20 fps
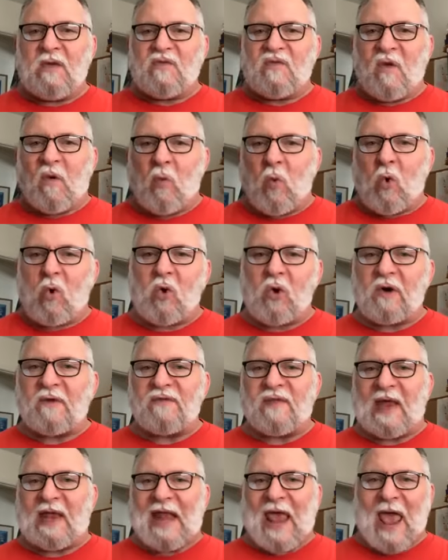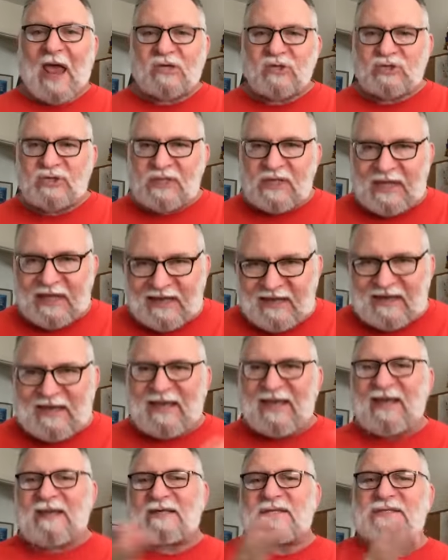the war that actually
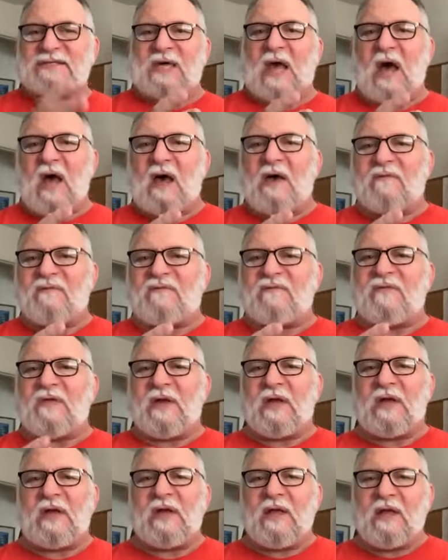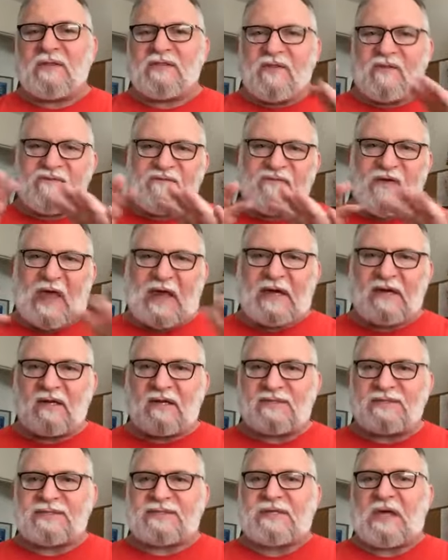kicks off the
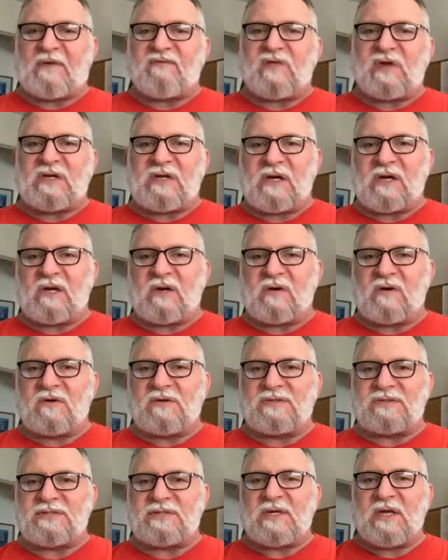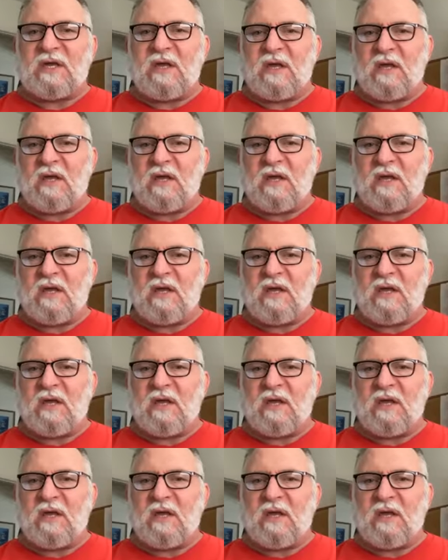final 7 years